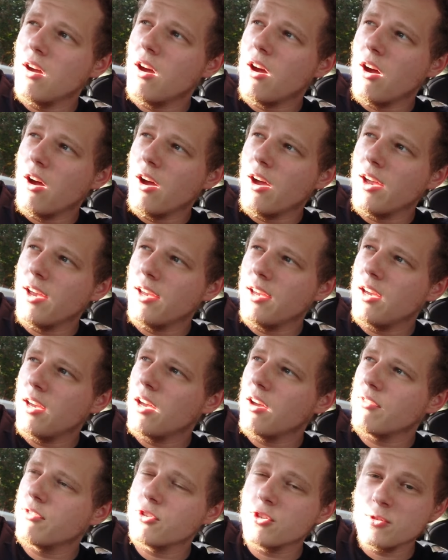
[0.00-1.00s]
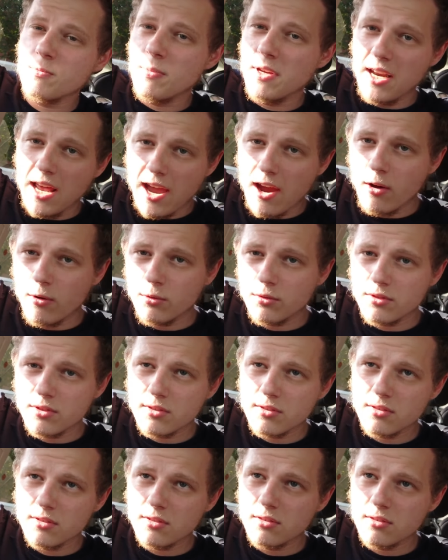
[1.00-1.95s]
I have just been out.